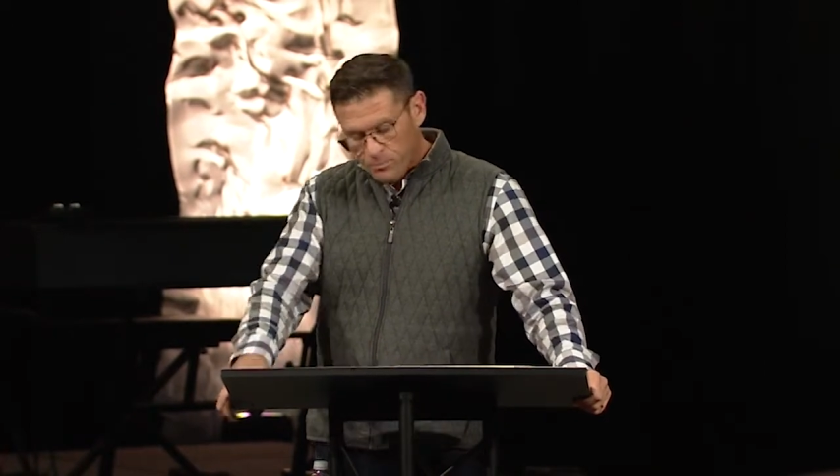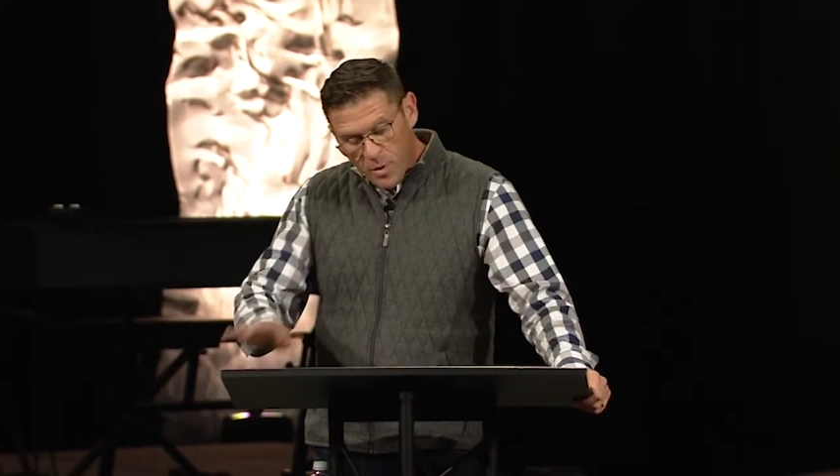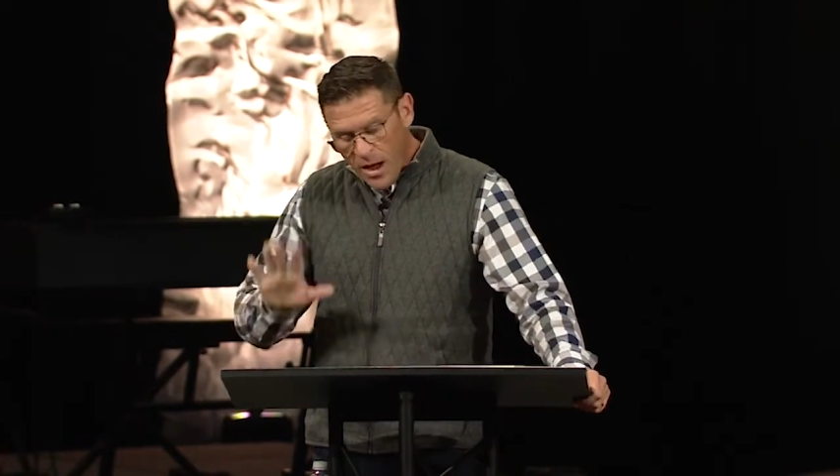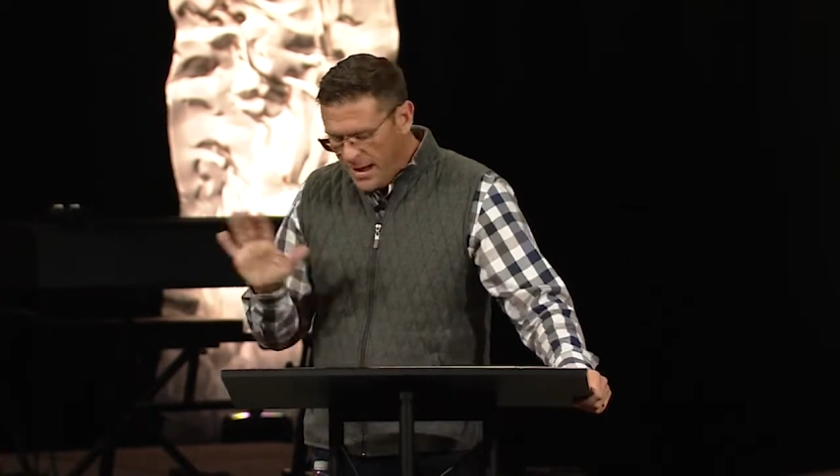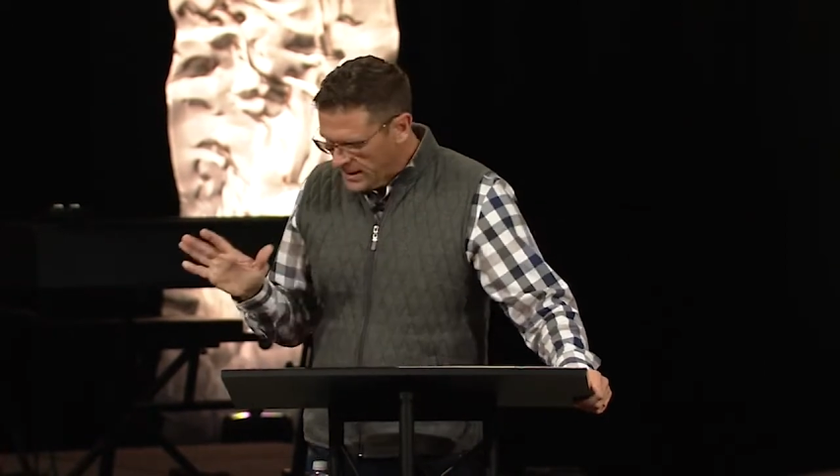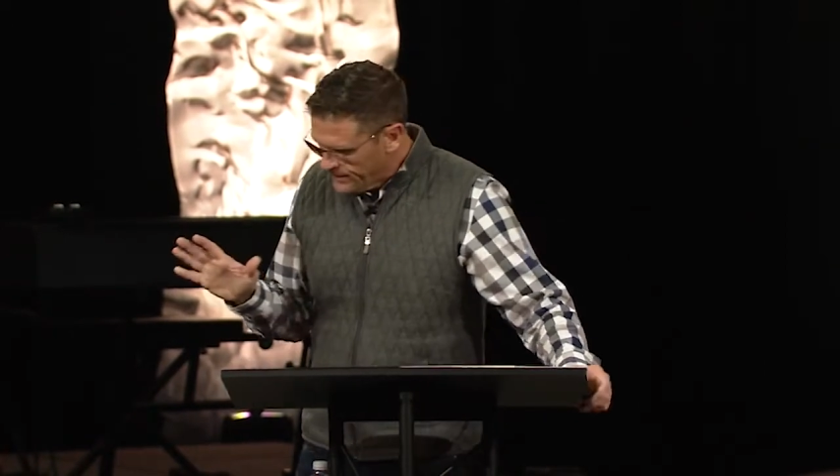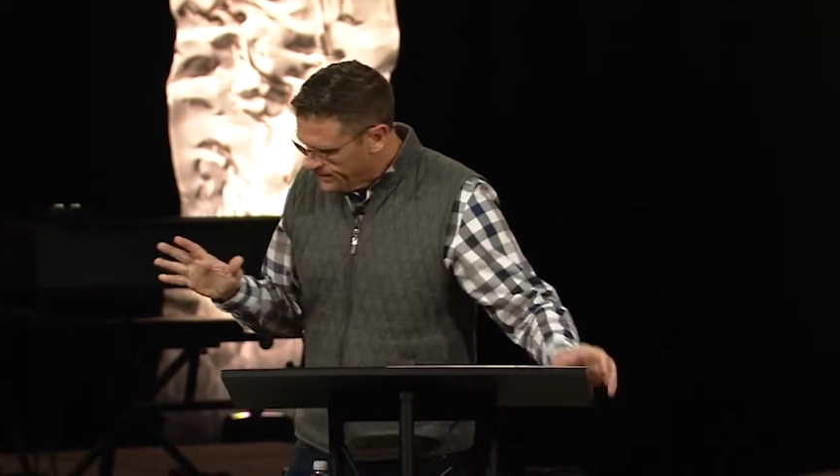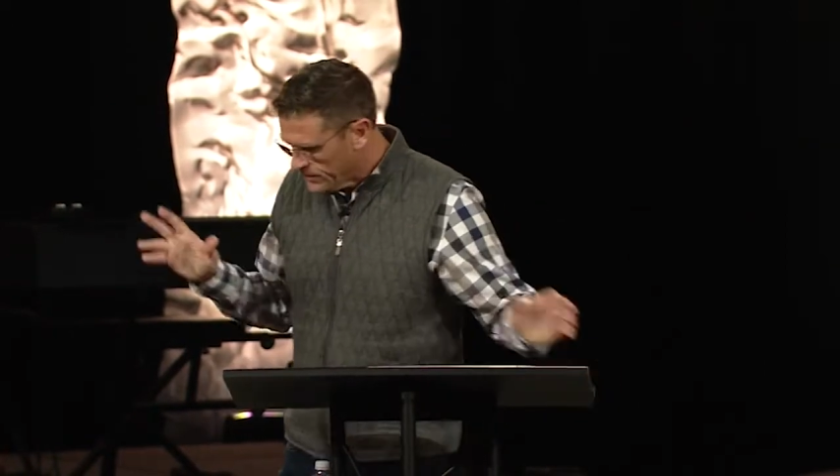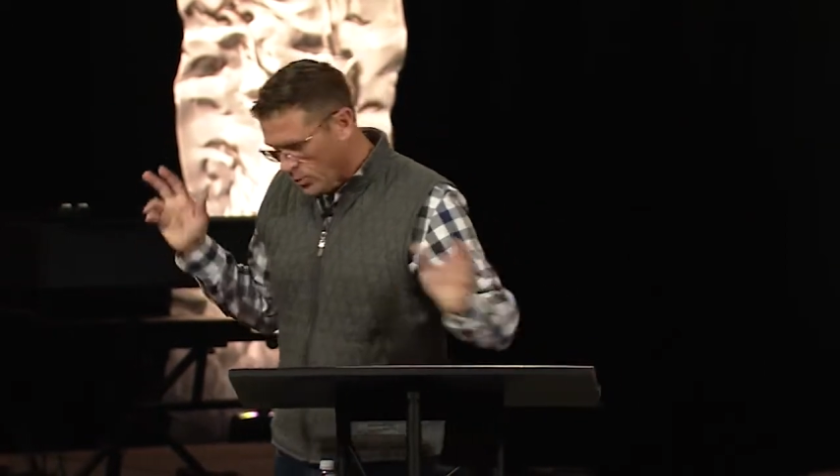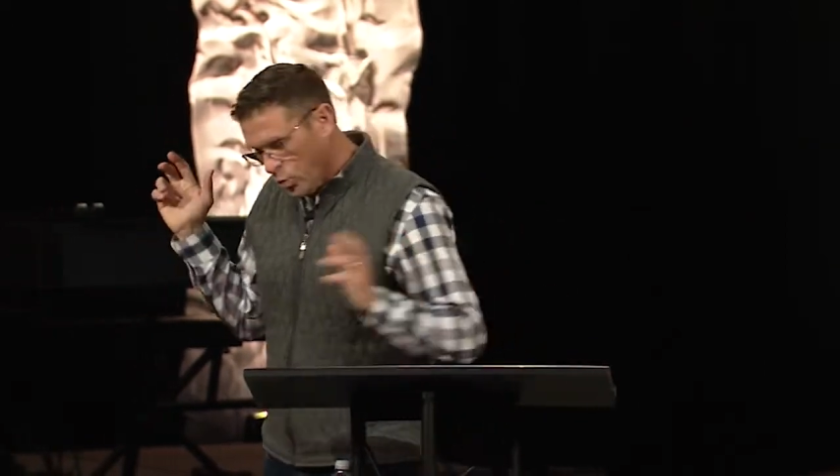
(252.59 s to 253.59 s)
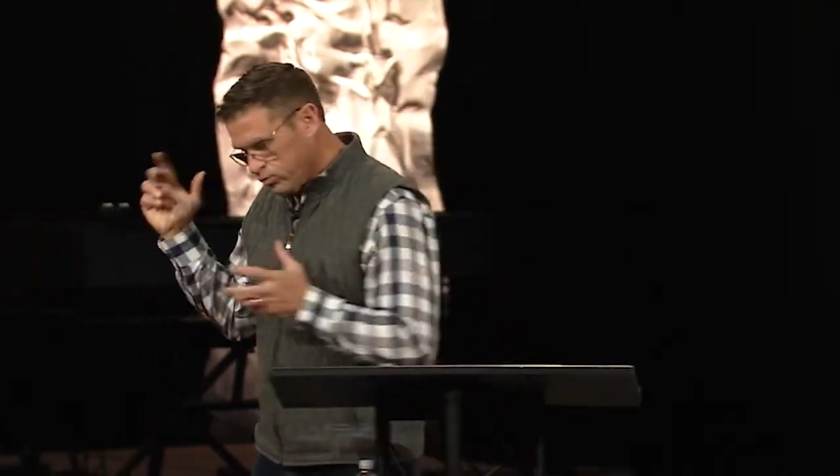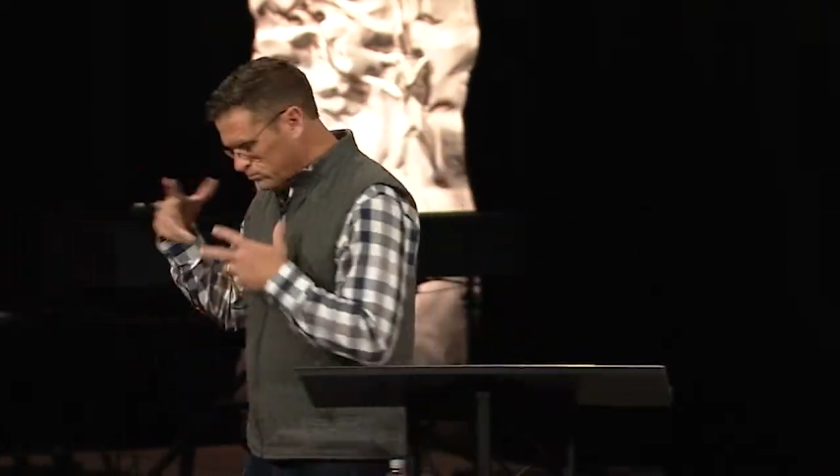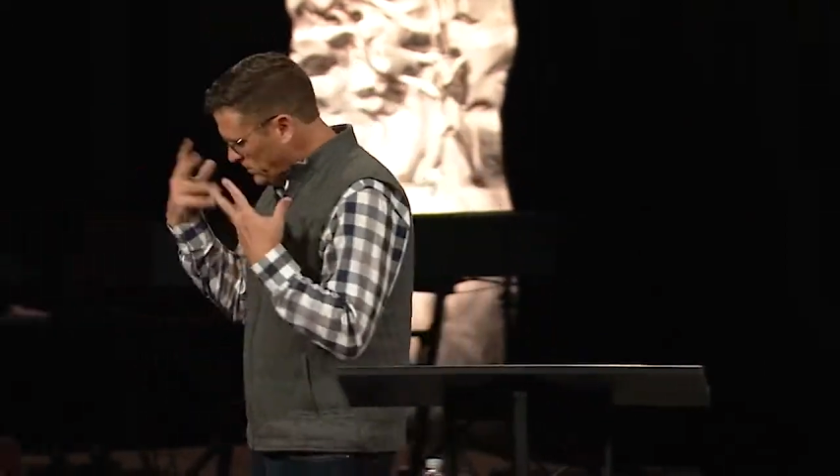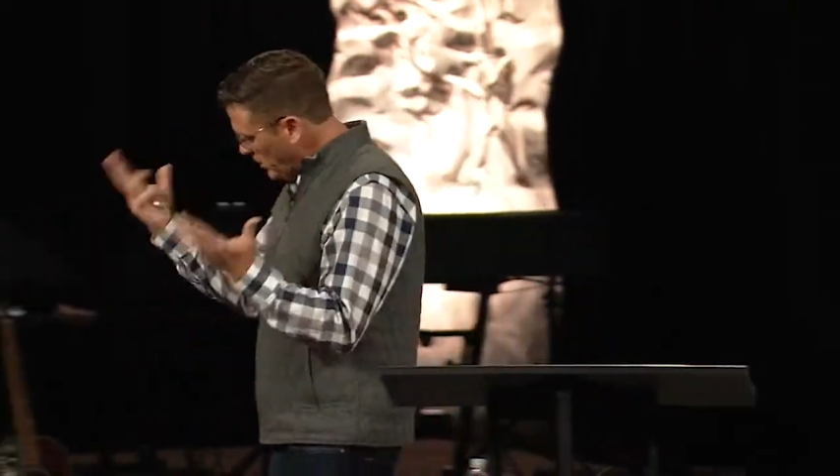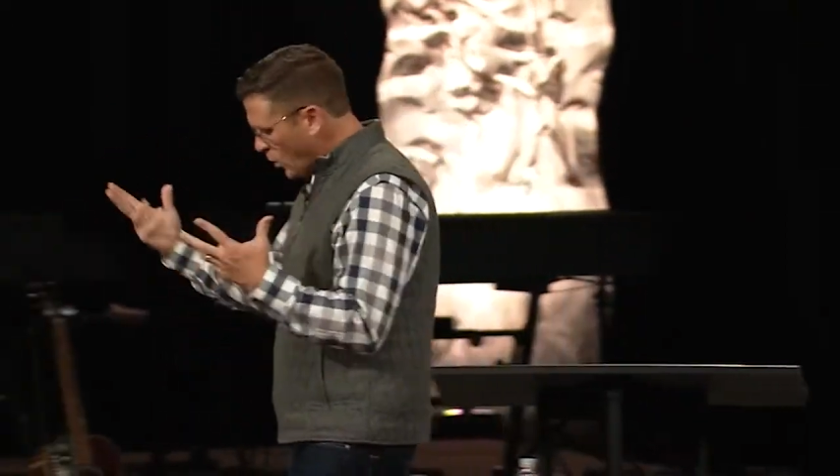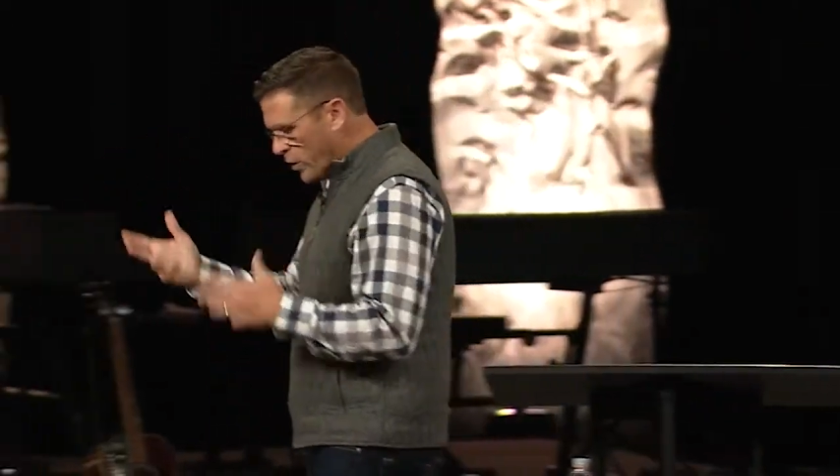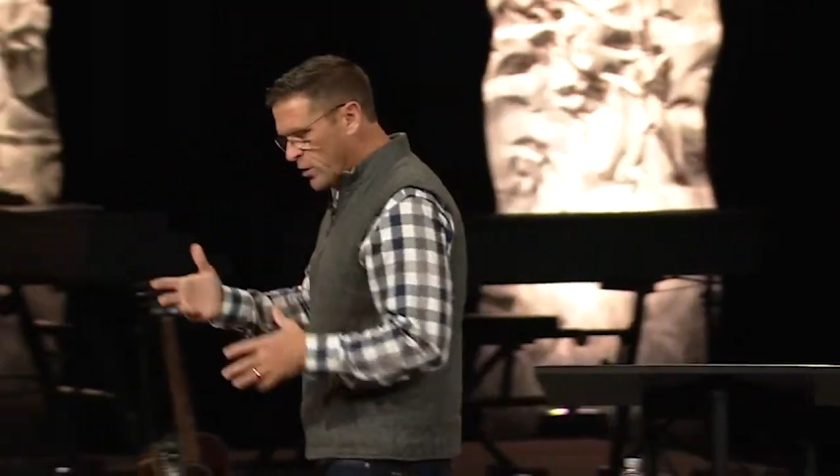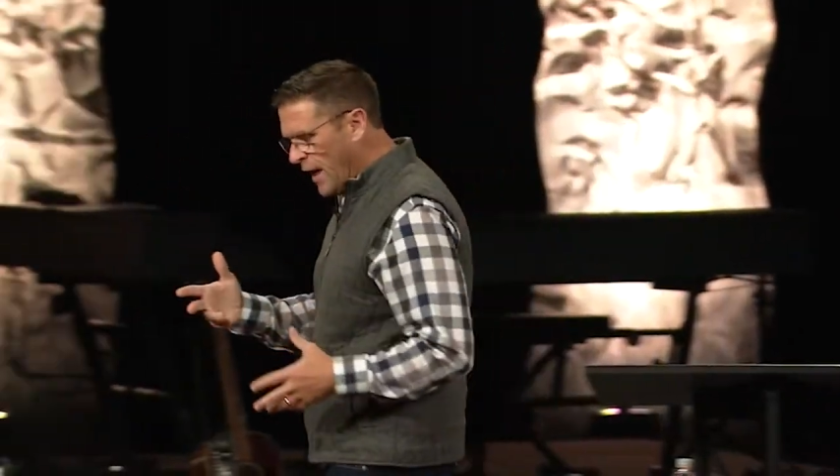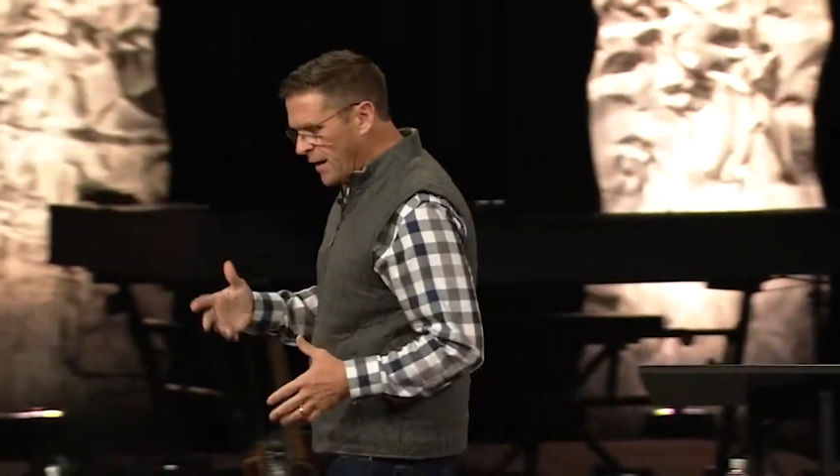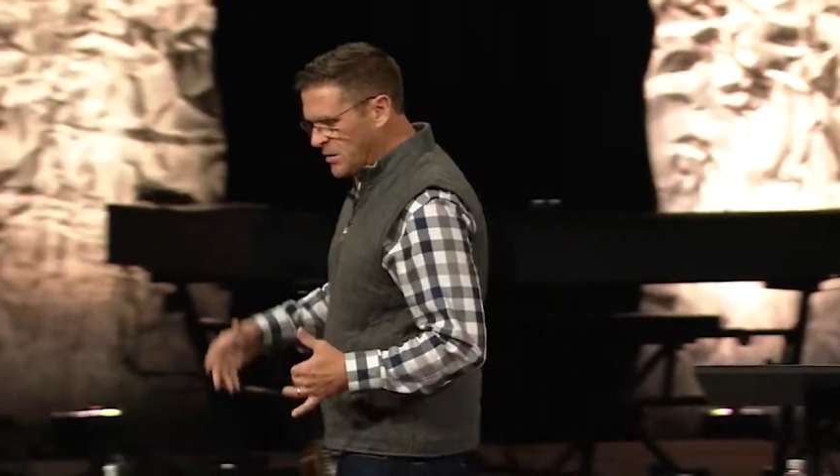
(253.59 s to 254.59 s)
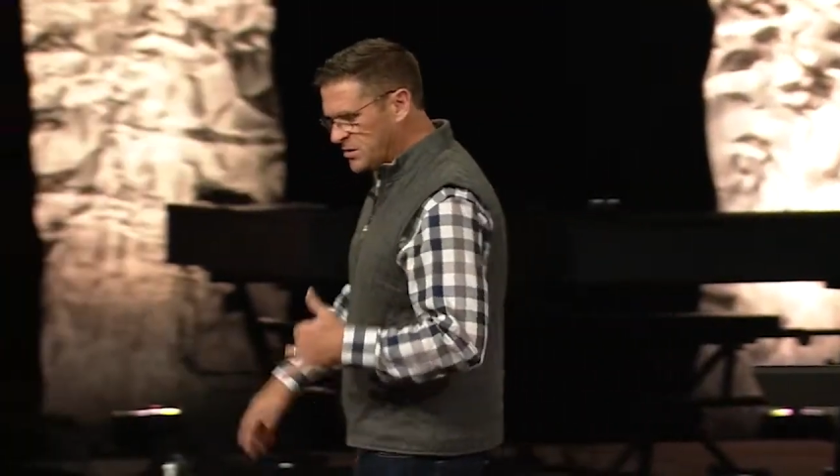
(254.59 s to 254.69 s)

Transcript: But I wanted her to like me.